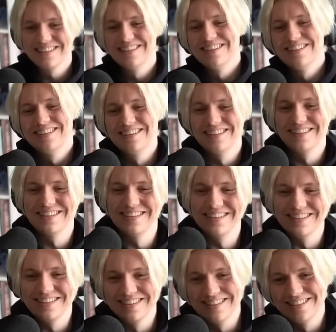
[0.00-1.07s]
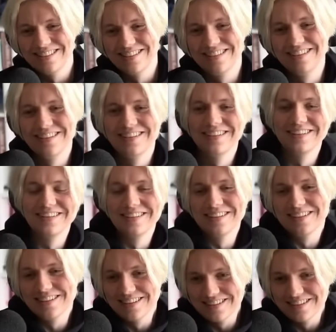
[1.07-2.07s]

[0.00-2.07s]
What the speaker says: This person isn't speaking.